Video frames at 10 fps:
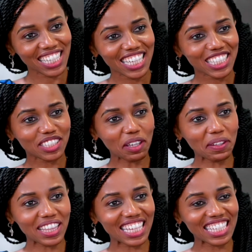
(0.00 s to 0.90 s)
So
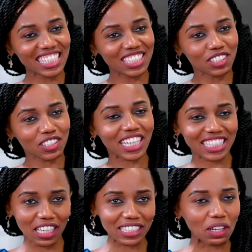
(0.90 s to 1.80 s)
then, okay,
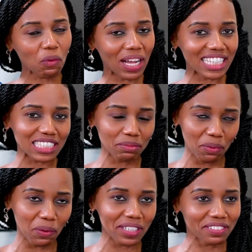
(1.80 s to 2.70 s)
sounds like one is
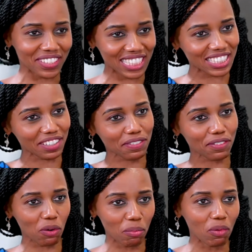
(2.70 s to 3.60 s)
more invasive
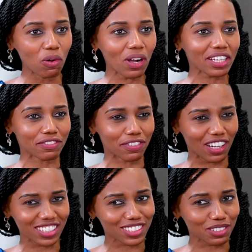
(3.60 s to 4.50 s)
or more
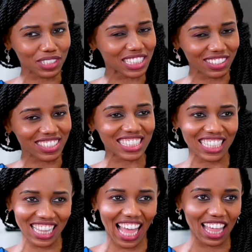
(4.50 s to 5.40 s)
advanced or serious
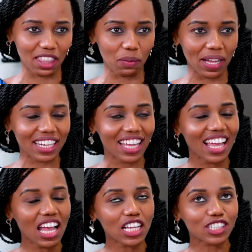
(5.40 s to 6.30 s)
than the other one.
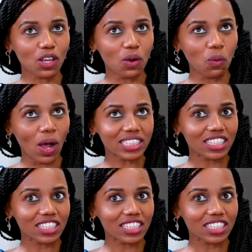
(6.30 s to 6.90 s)
So what